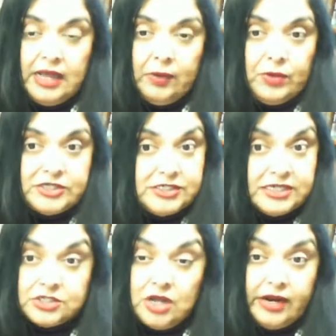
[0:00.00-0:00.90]
which
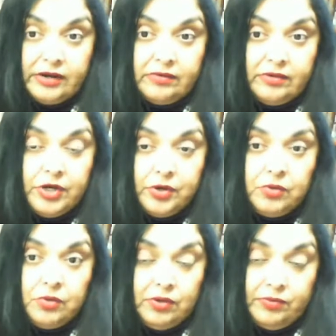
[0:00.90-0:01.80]
does not
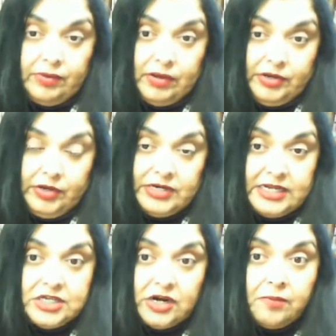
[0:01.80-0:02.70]

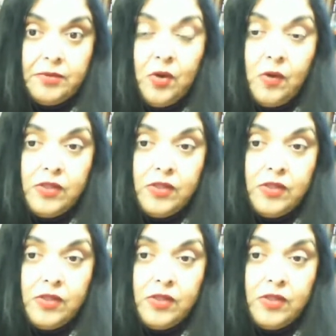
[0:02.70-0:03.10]
uphold